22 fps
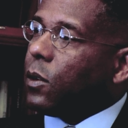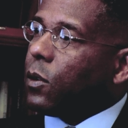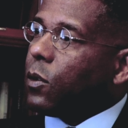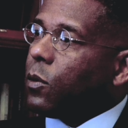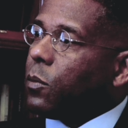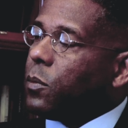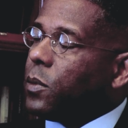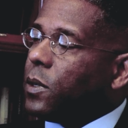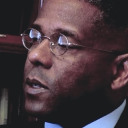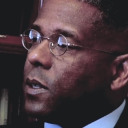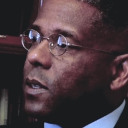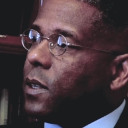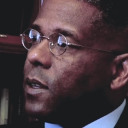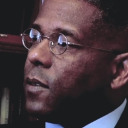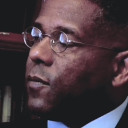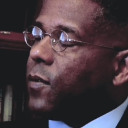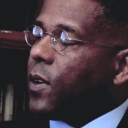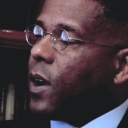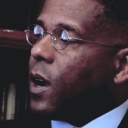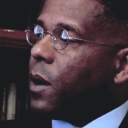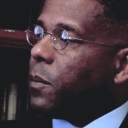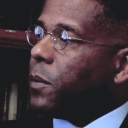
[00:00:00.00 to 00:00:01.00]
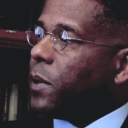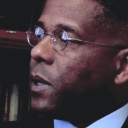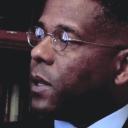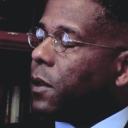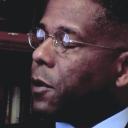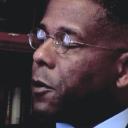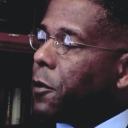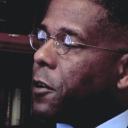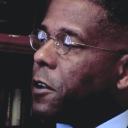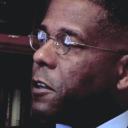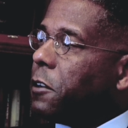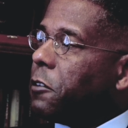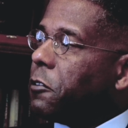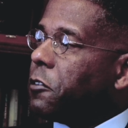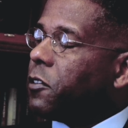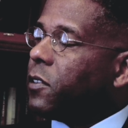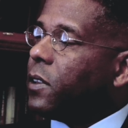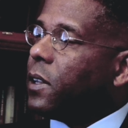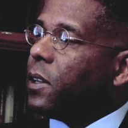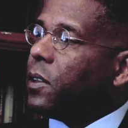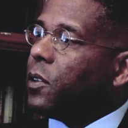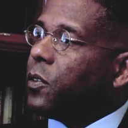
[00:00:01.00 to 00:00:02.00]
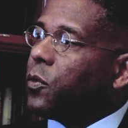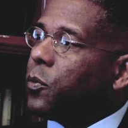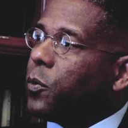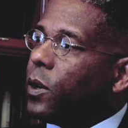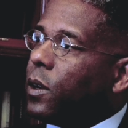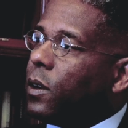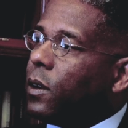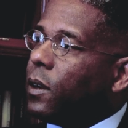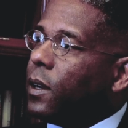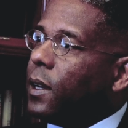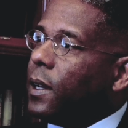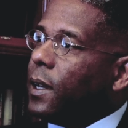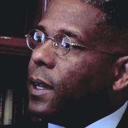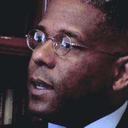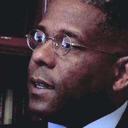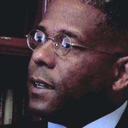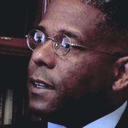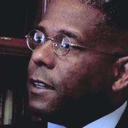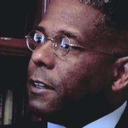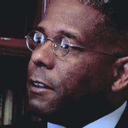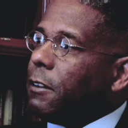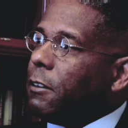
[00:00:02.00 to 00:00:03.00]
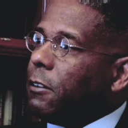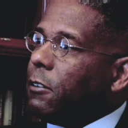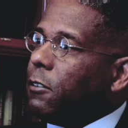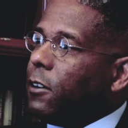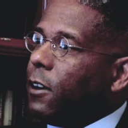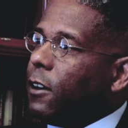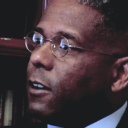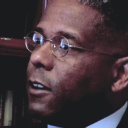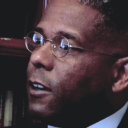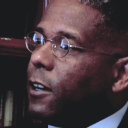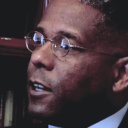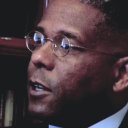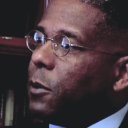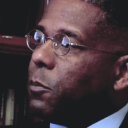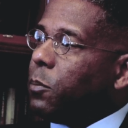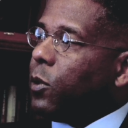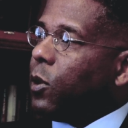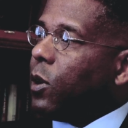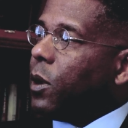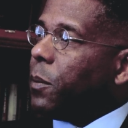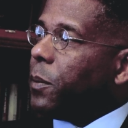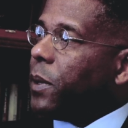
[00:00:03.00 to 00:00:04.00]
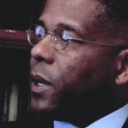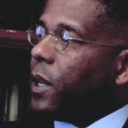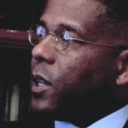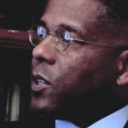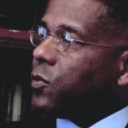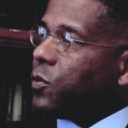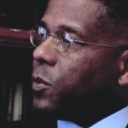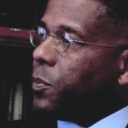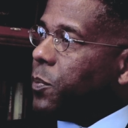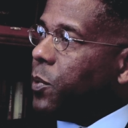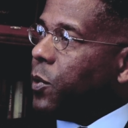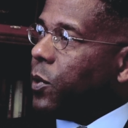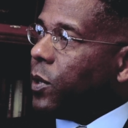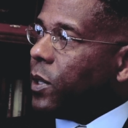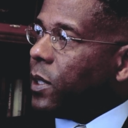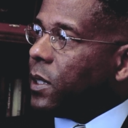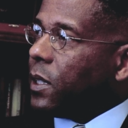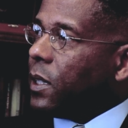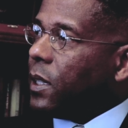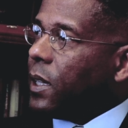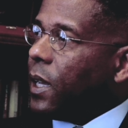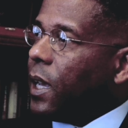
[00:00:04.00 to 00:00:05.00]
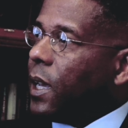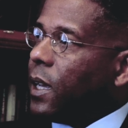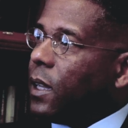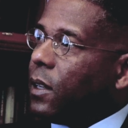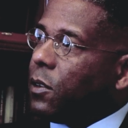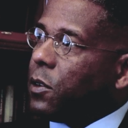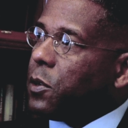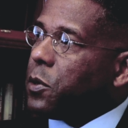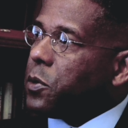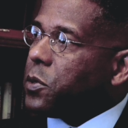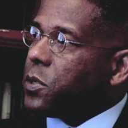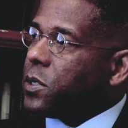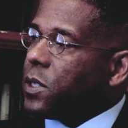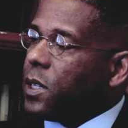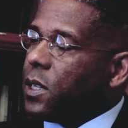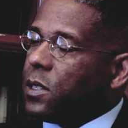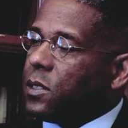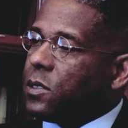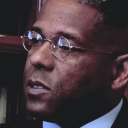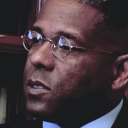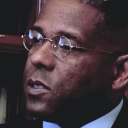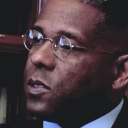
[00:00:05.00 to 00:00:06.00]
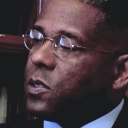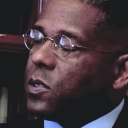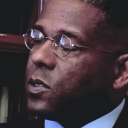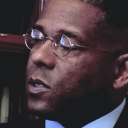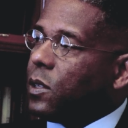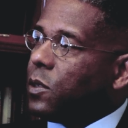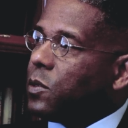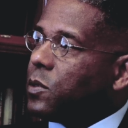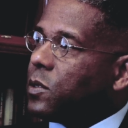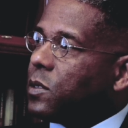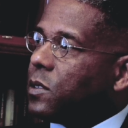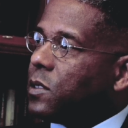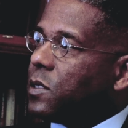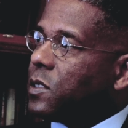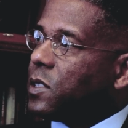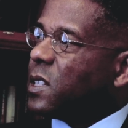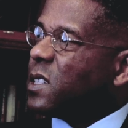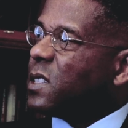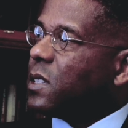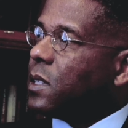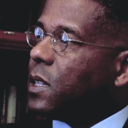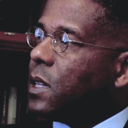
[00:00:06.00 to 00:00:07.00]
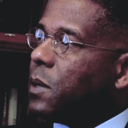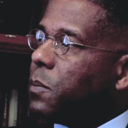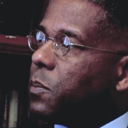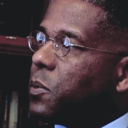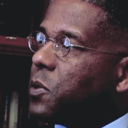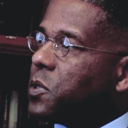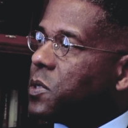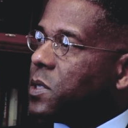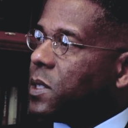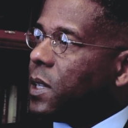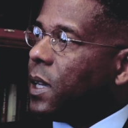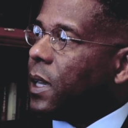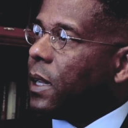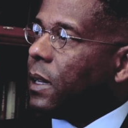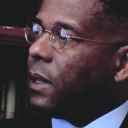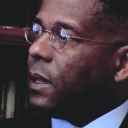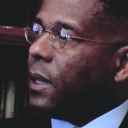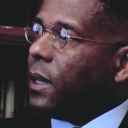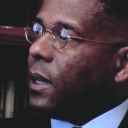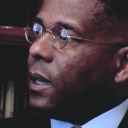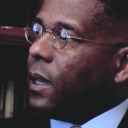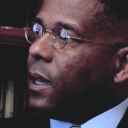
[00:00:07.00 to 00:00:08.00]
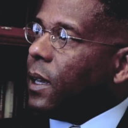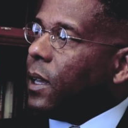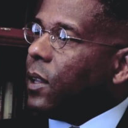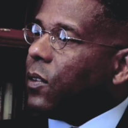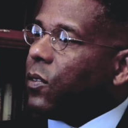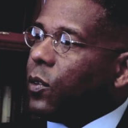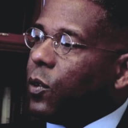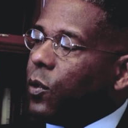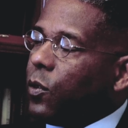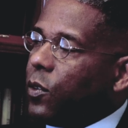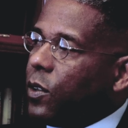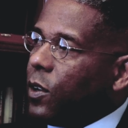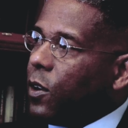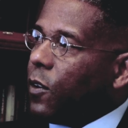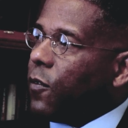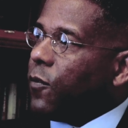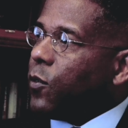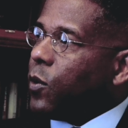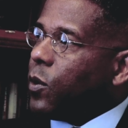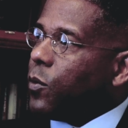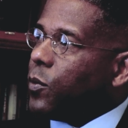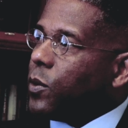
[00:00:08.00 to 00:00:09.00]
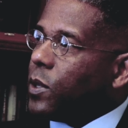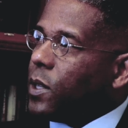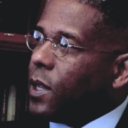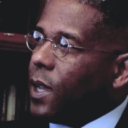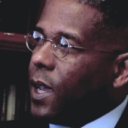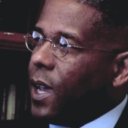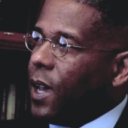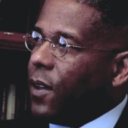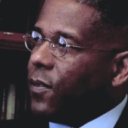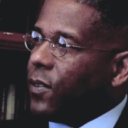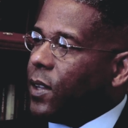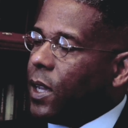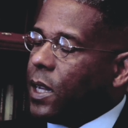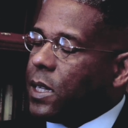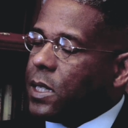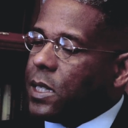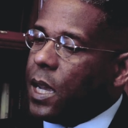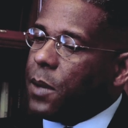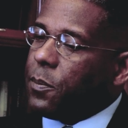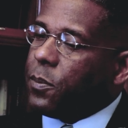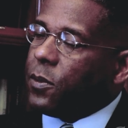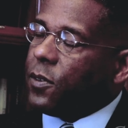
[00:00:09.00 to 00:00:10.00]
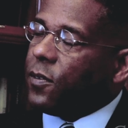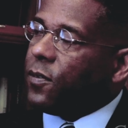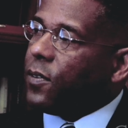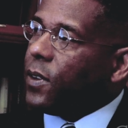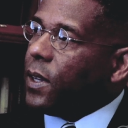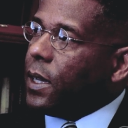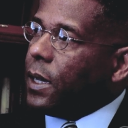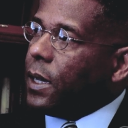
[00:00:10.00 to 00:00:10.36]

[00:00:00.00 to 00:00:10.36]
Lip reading: urban environment in our inner cities, where, you know, unemployment as reported today in the inner cities is close to 16%. And so therefore, when you have that type of